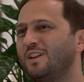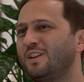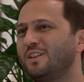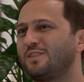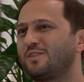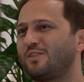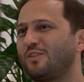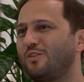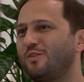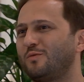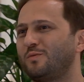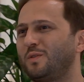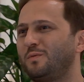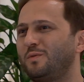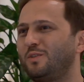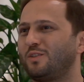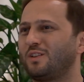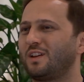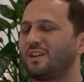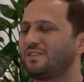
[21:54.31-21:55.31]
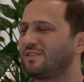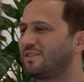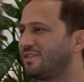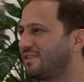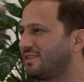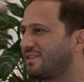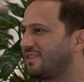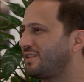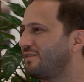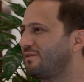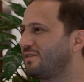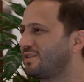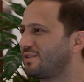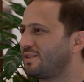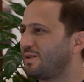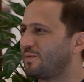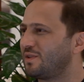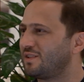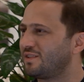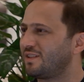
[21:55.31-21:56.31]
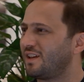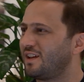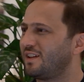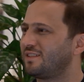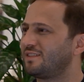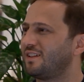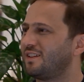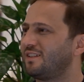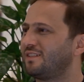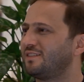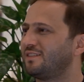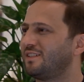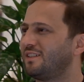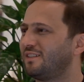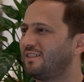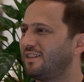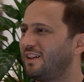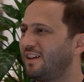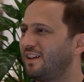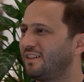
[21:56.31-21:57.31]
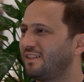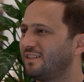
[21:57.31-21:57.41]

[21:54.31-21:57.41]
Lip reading: so maybe you can just give us some insights on that.